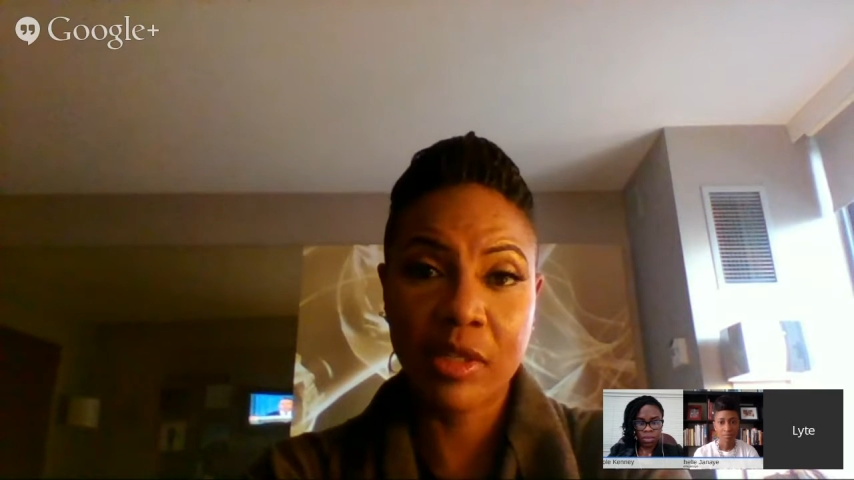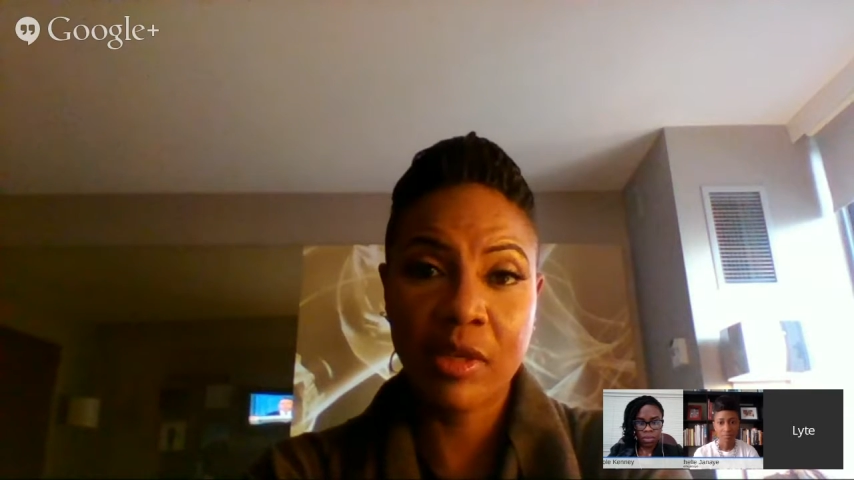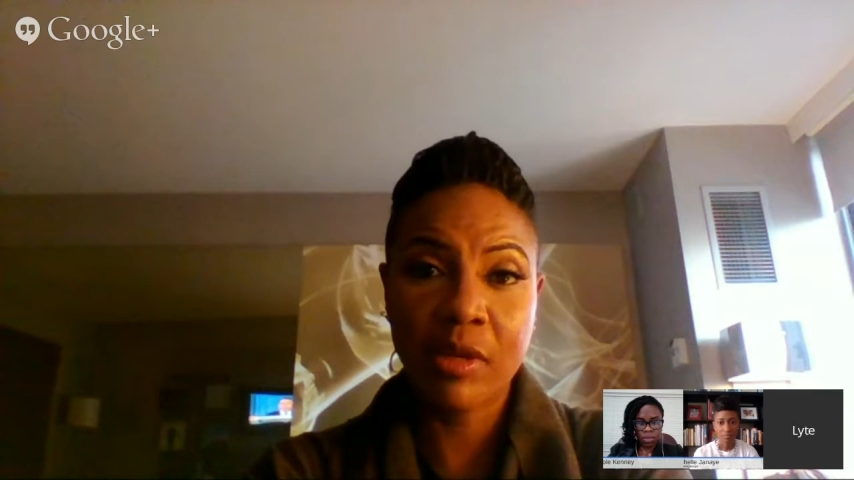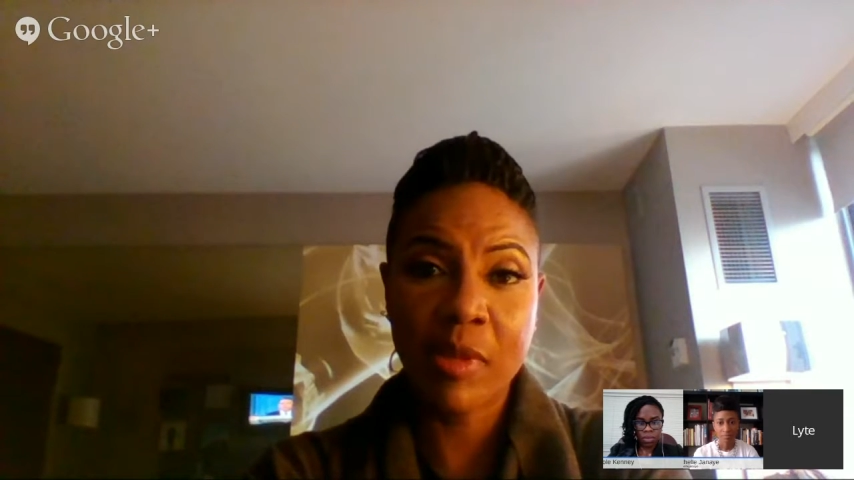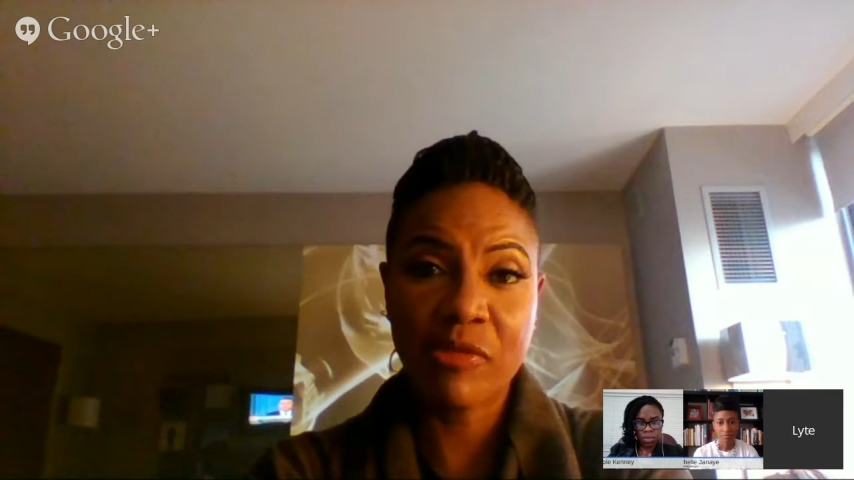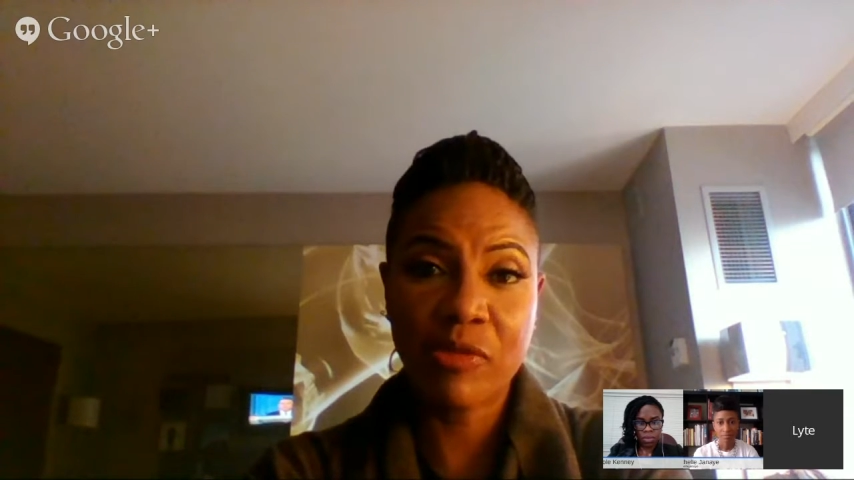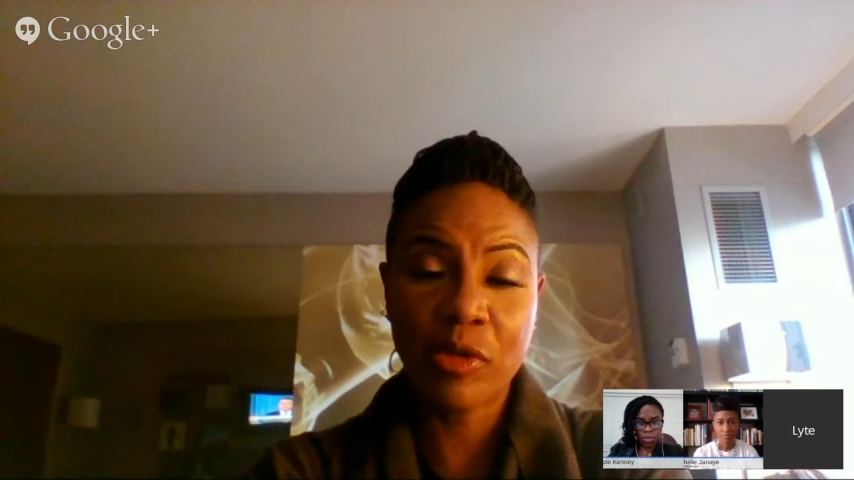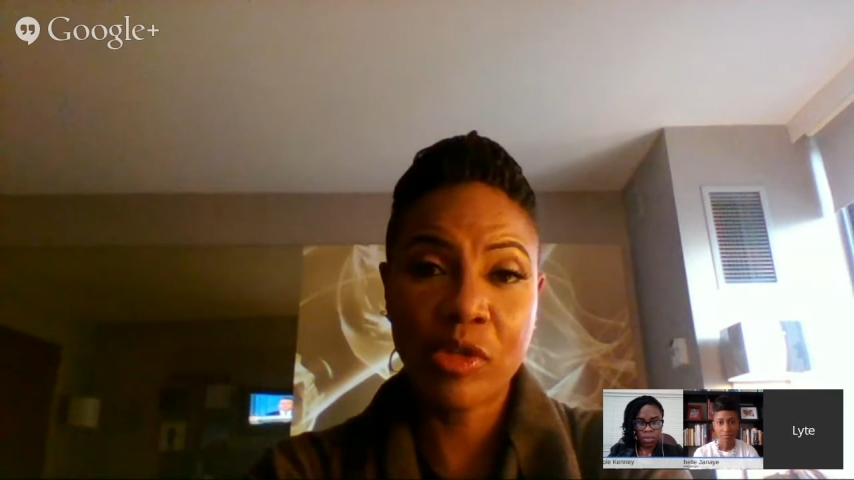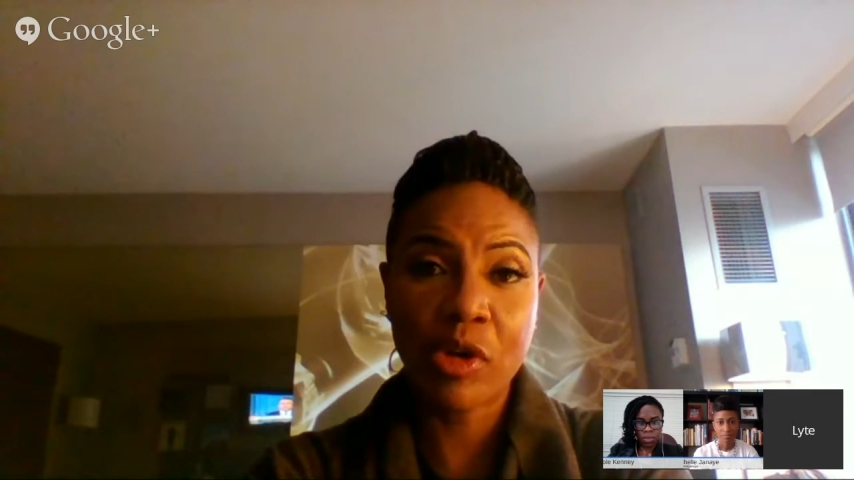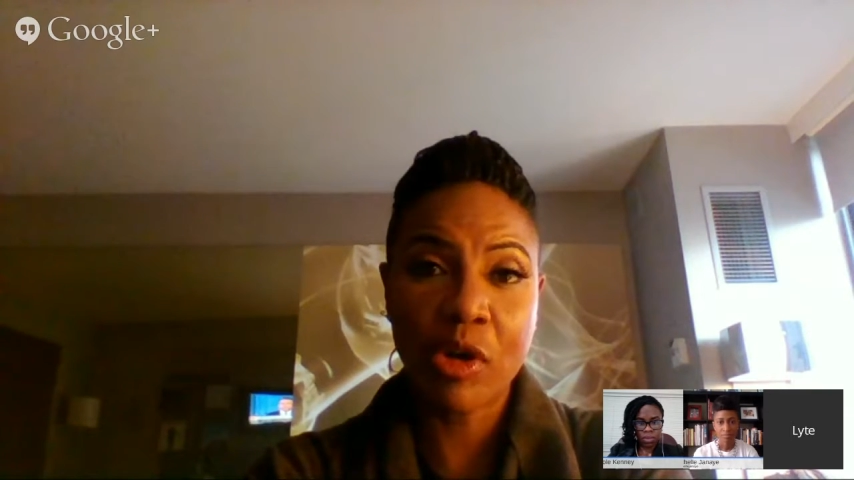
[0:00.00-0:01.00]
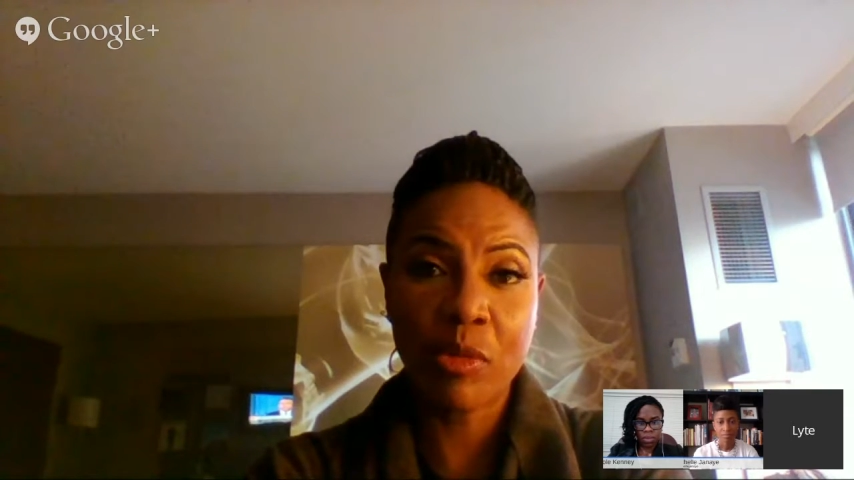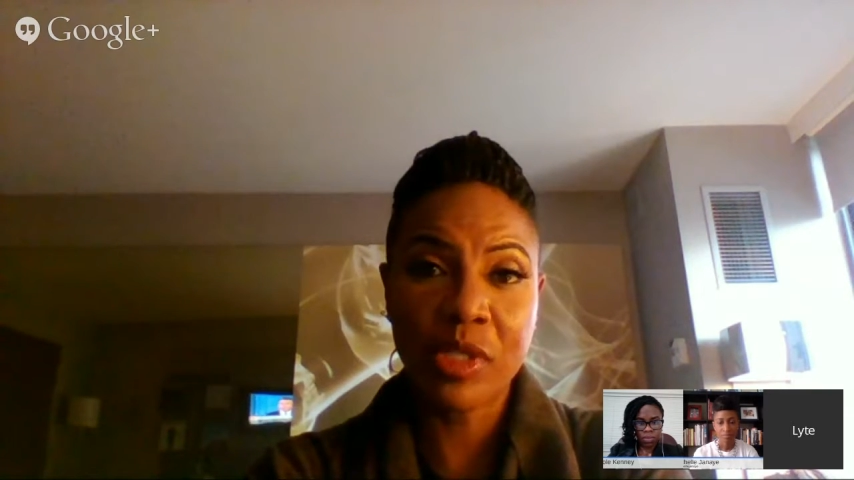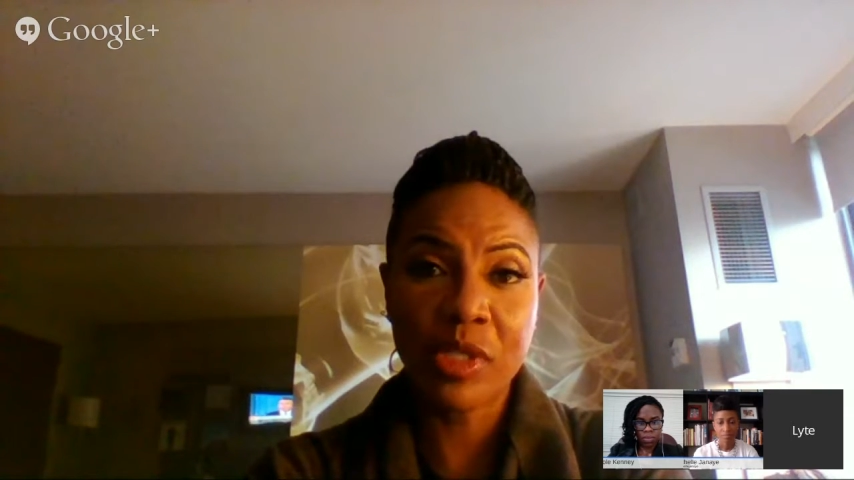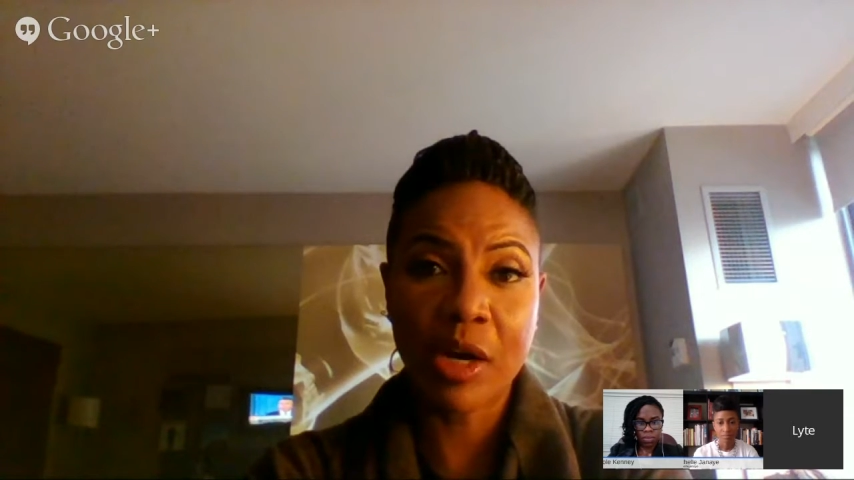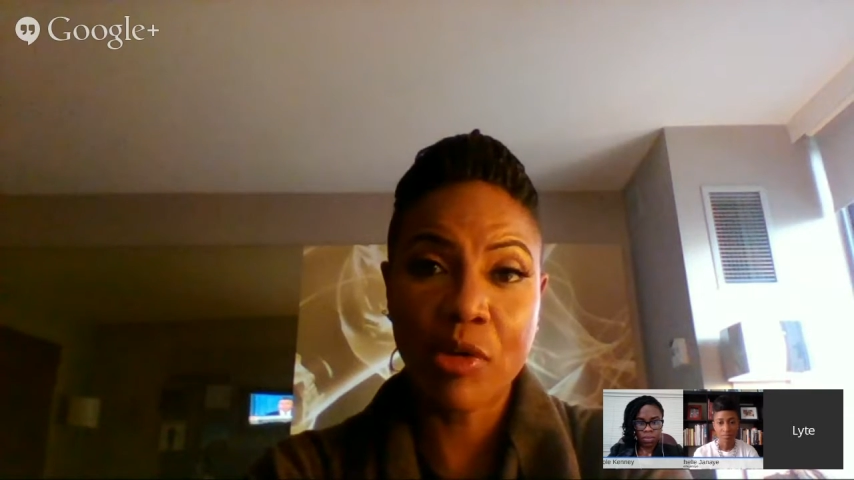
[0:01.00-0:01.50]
You know, my first song was "I